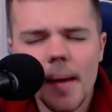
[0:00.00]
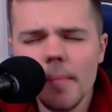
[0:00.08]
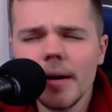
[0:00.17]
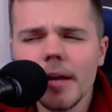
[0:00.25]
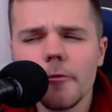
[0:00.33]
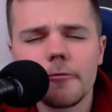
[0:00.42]
I'm
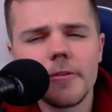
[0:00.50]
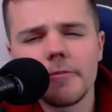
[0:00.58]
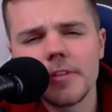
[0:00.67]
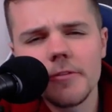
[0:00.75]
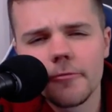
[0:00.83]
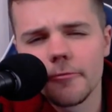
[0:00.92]
going to go
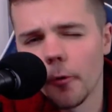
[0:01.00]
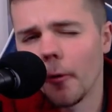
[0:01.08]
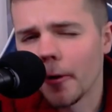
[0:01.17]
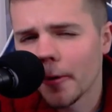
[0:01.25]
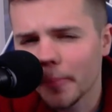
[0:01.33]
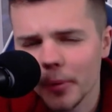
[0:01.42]

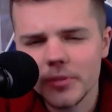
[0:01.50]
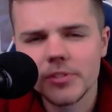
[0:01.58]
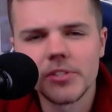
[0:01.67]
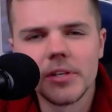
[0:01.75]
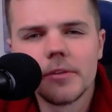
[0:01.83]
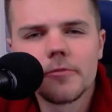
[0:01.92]

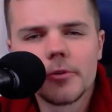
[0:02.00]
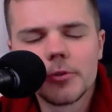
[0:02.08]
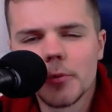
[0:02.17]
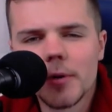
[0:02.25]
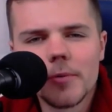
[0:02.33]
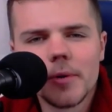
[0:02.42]
54% for
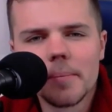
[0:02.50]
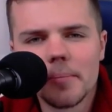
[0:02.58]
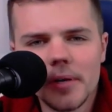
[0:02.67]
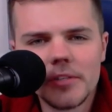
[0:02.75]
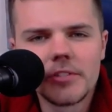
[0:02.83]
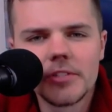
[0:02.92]
21
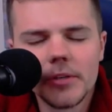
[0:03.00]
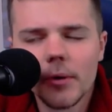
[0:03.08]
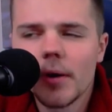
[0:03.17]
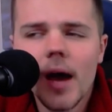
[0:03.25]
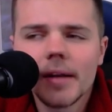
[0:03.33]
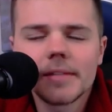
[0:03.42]
Bridges. You
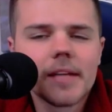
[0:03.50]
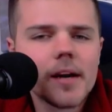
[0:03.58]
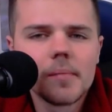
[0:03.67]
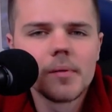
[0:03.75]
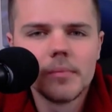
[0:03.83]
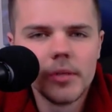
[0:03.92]
know, not a
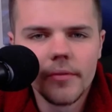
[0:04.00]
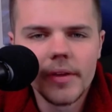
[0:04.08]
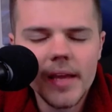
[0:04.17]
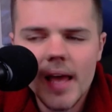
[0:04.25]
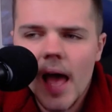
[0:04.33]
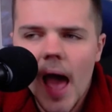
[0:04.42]
terrible
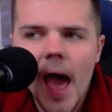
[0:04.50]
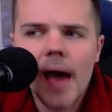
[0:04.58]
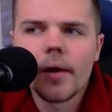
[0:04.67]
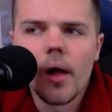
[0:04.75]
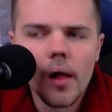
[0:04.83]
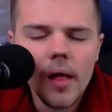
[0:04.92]
movie
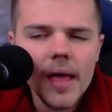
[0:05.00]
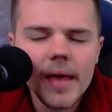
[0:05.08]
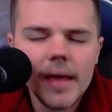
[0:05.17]
at all.